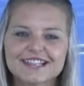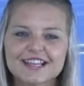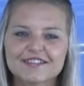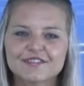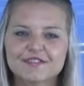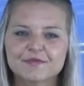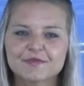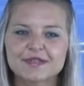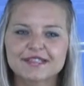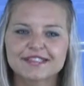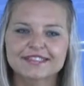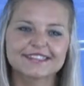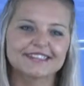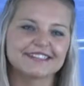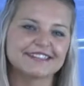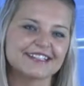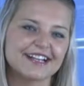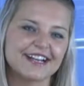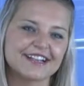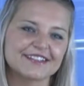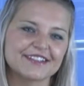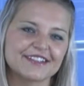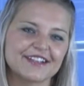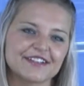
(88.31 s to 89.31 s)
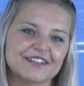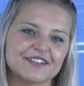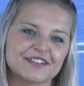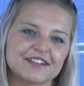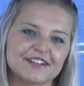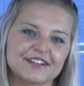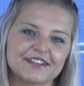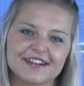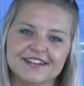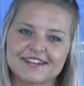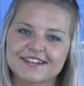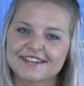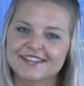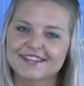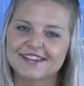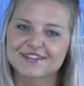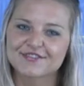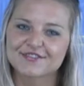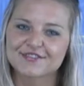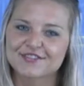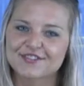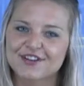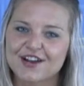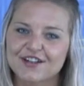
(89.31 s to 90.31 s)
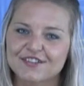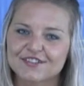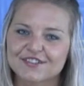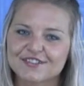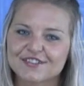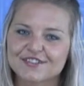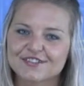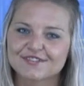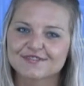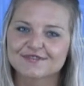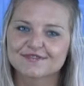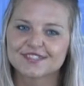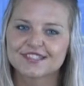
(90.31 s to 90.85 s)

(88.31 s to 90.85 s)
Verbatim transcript: $7,990,000.